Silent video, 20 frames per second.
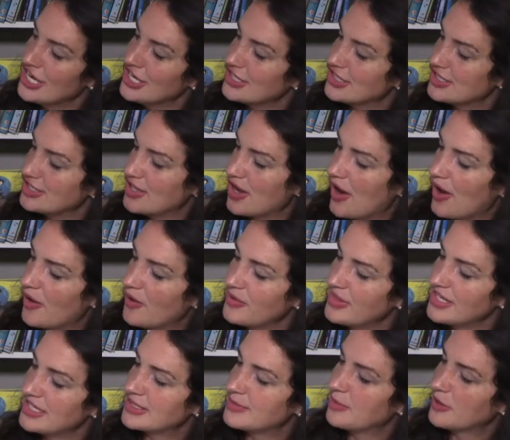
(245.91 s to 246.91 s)
So
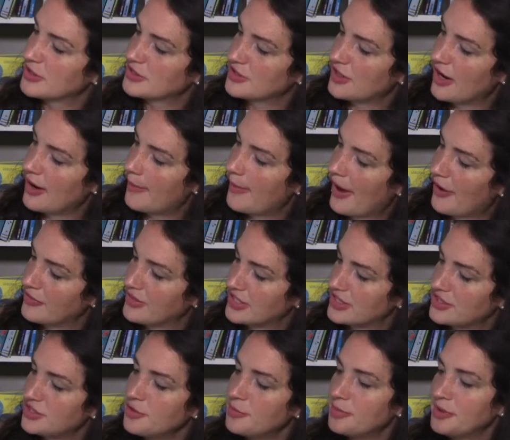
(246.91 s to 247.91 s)
these books are about the
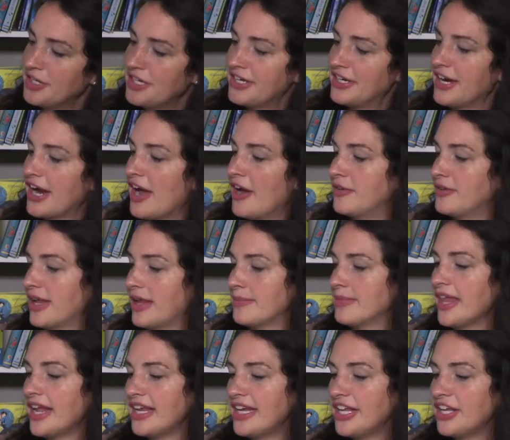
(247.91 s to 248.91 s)
superhero named
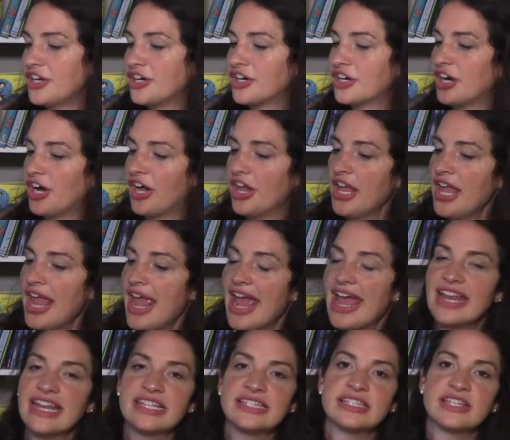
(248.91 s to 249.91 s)
Lightning Girl
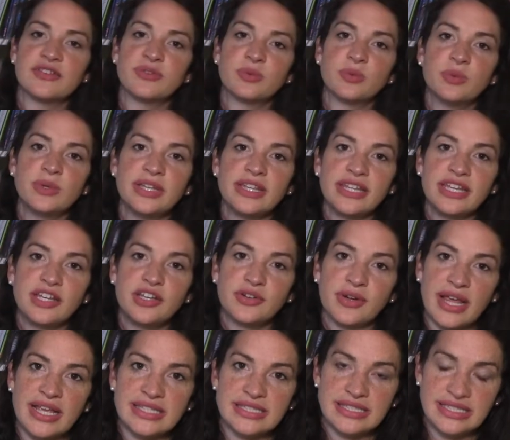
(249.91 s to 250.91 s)
and it's a really
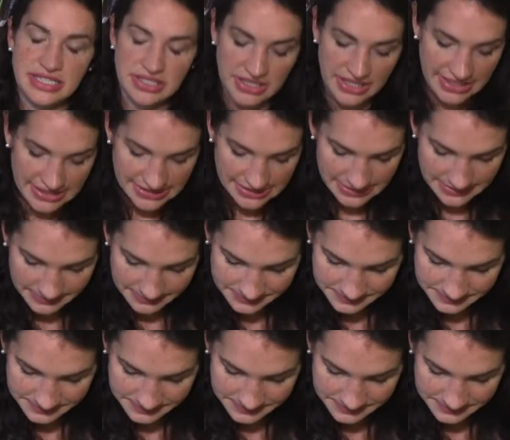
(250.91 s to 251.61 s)
great series.